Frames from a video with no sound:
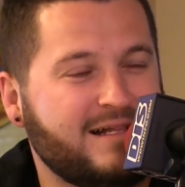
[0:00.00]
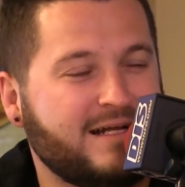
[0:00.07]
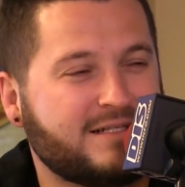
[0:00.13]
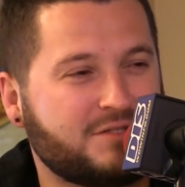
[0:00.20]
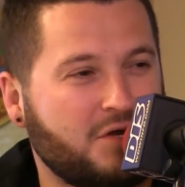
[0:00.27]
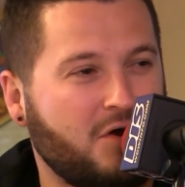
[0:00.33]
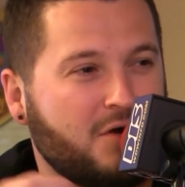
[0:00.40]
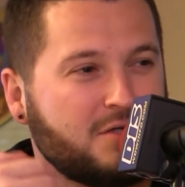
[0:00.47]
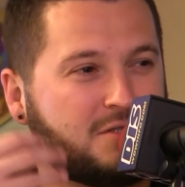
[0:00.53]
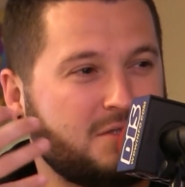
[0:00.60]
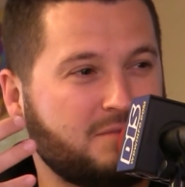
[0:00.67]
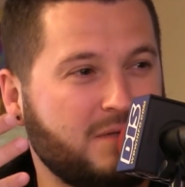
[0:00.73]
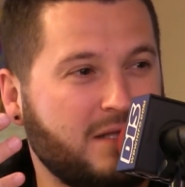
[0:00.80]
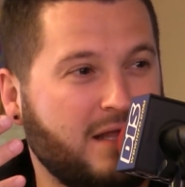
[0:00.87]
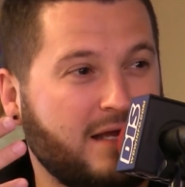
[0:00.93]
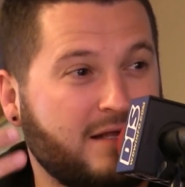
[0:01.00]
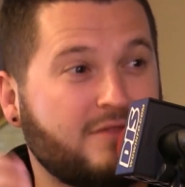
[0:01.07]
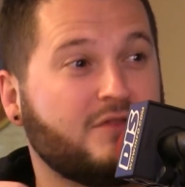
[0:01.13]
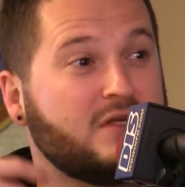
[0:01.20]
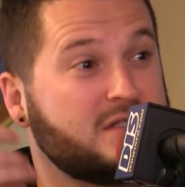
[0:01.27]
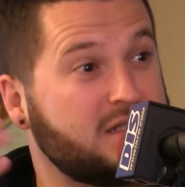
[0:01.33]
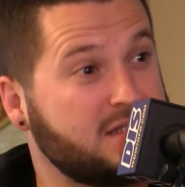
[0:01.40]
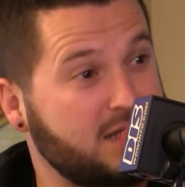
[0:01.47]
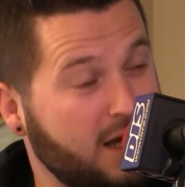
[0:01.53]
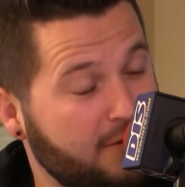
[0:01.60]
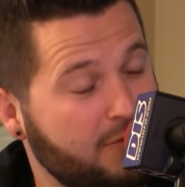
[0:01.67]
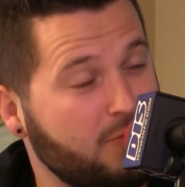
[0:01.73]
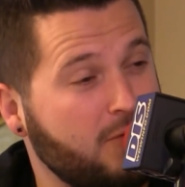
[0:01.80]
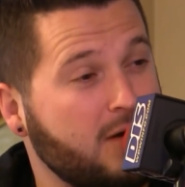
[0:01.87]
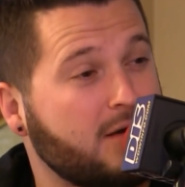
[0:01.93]
It's hard to be like, this is
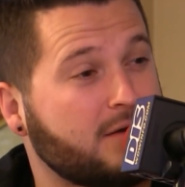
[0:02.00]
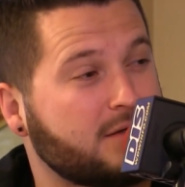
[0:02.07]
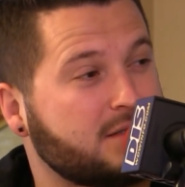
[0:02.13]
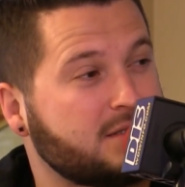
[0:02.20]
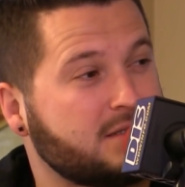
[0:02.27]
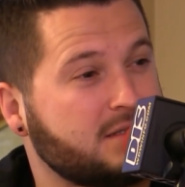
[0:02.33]
how it works.